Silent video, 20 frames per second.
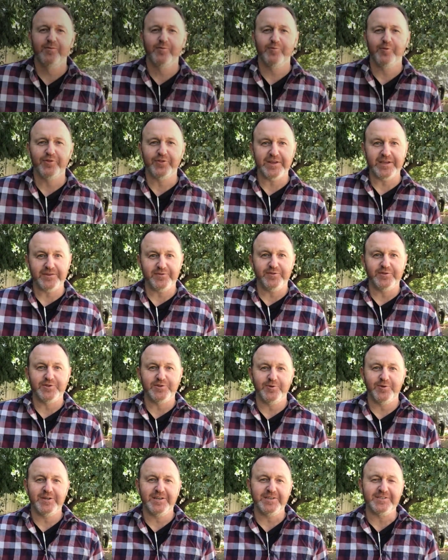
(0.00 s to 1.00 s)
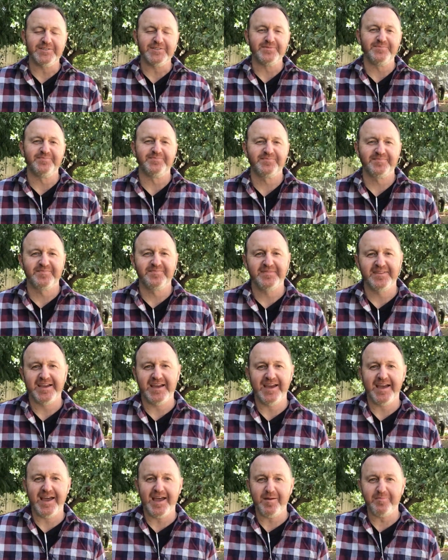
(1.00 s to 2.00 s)
Well, thanks for joining us.
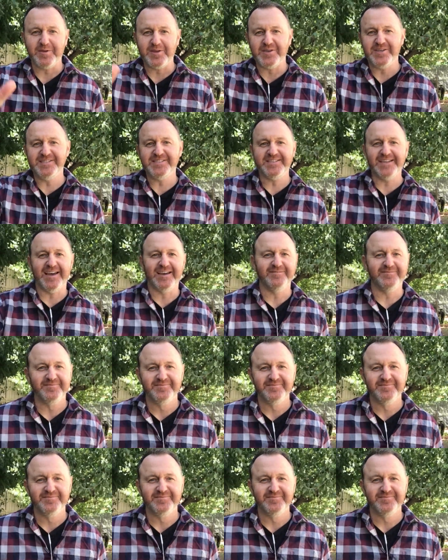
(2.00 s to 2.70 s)
Uh, happy Easter.